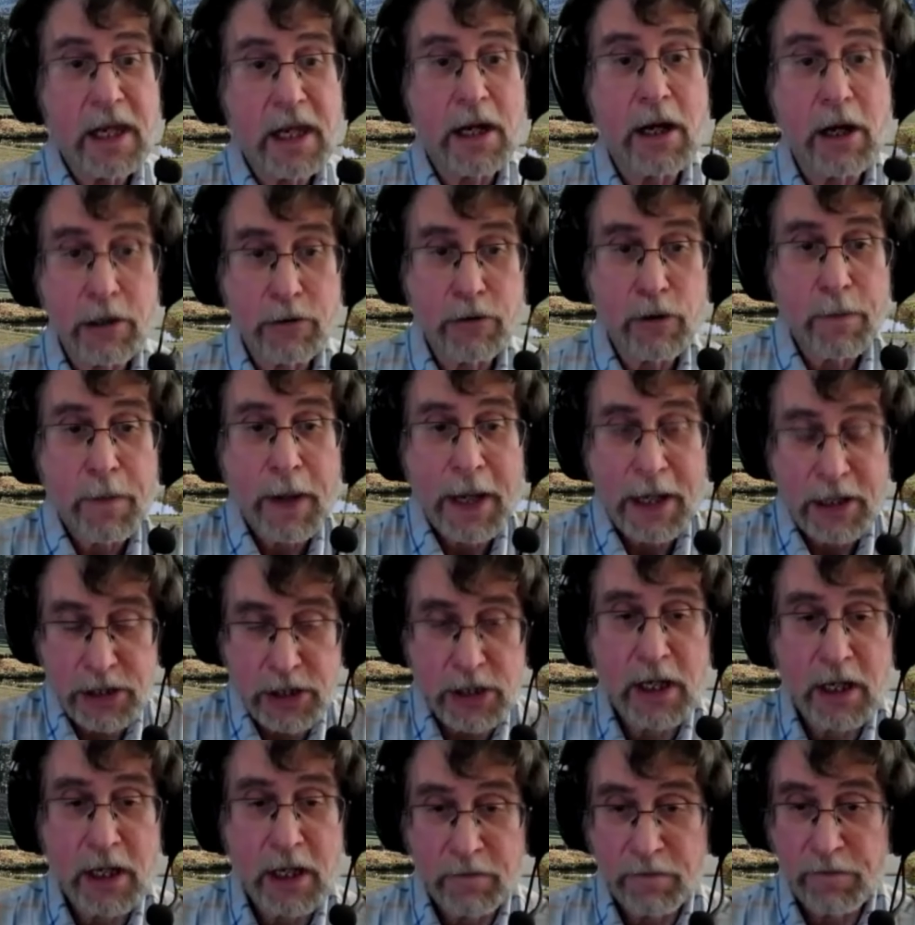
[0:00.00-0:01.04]
need 100 pounds a
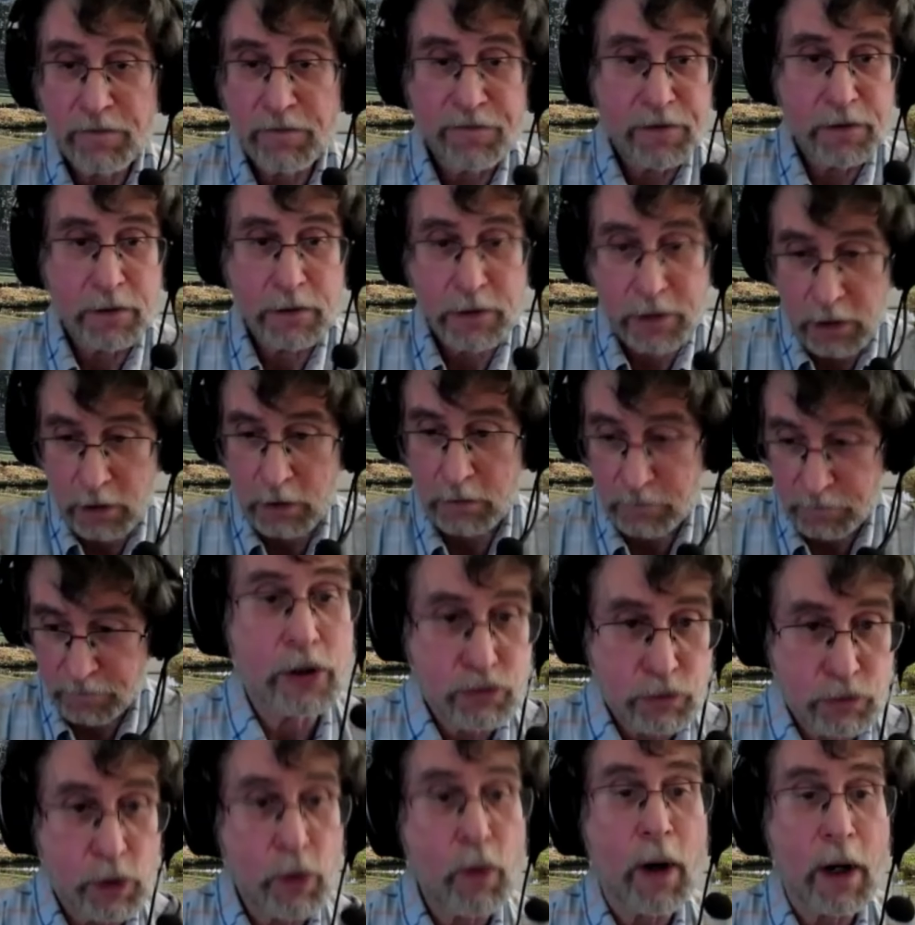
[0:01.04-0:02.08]
day to fulfill their
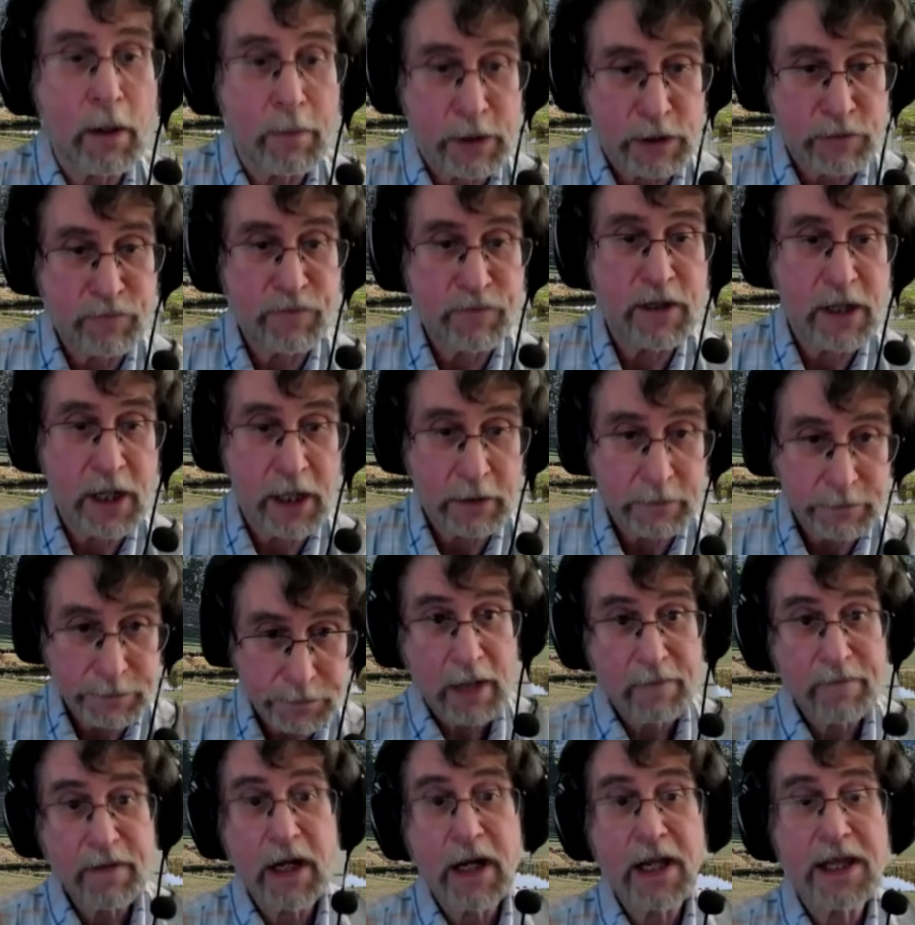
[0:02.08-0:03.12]
herd's requirements for the day.
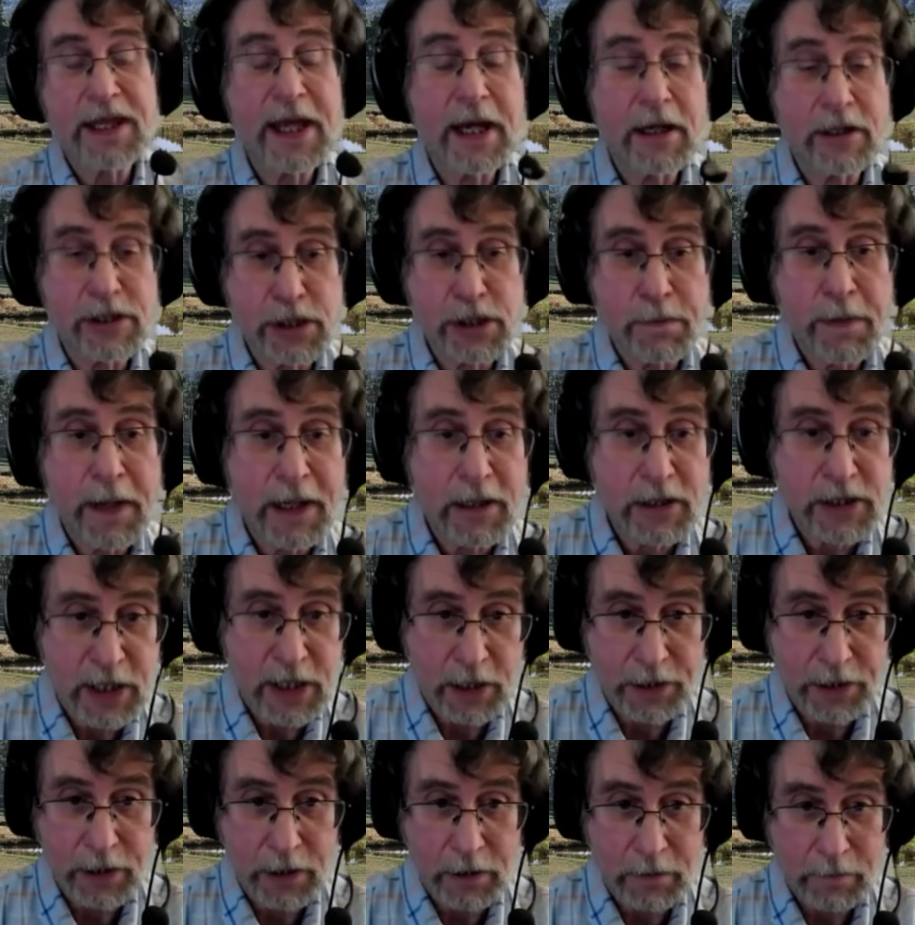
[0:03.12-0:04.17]
And I've got 1,000 pounds
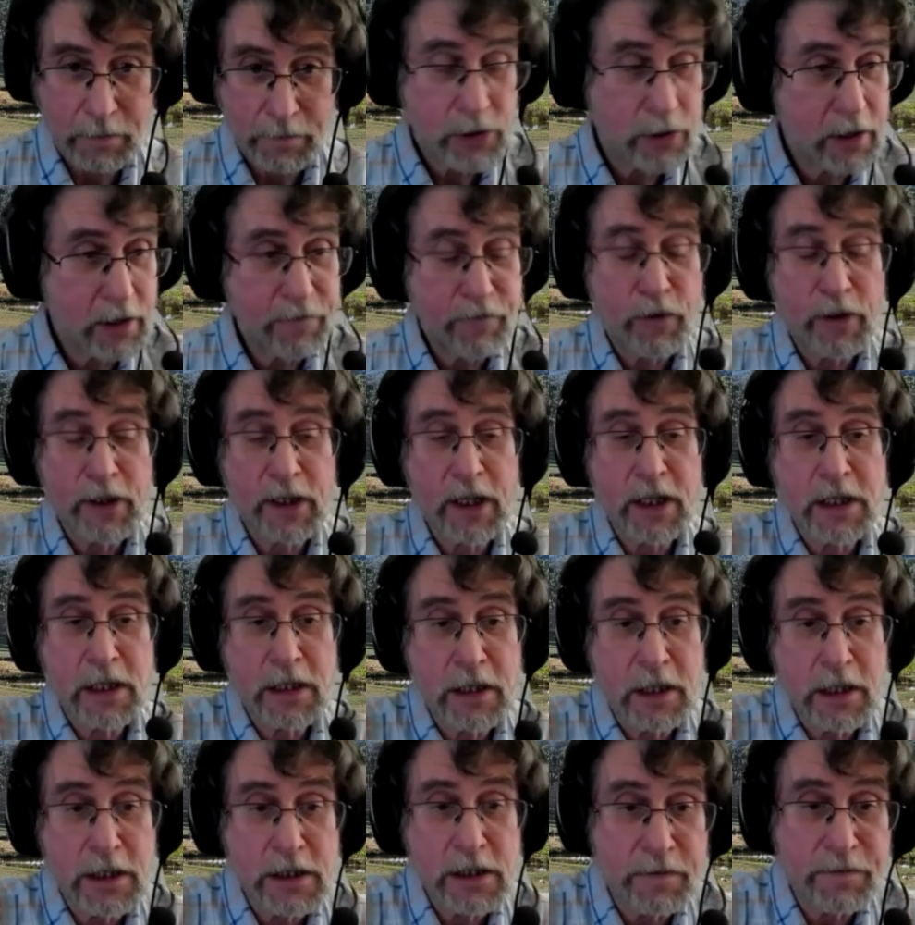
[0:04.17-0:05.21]
out there. So therefore, I got
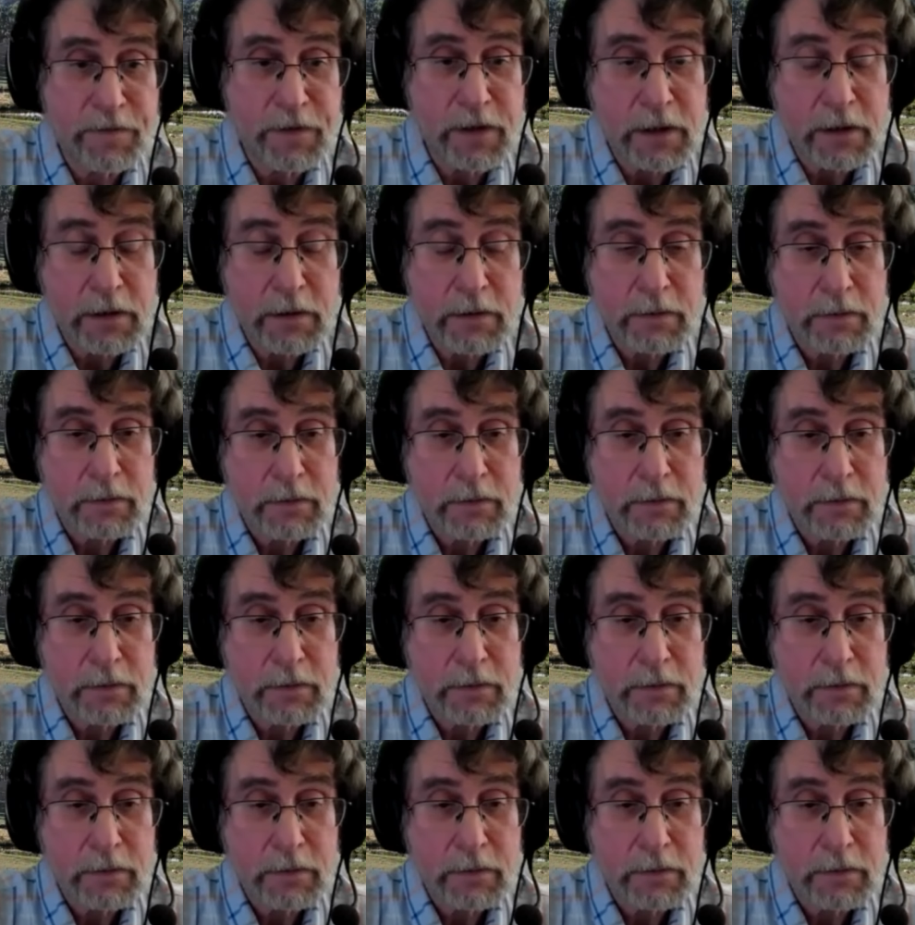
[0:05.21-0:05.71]
10 days of feed.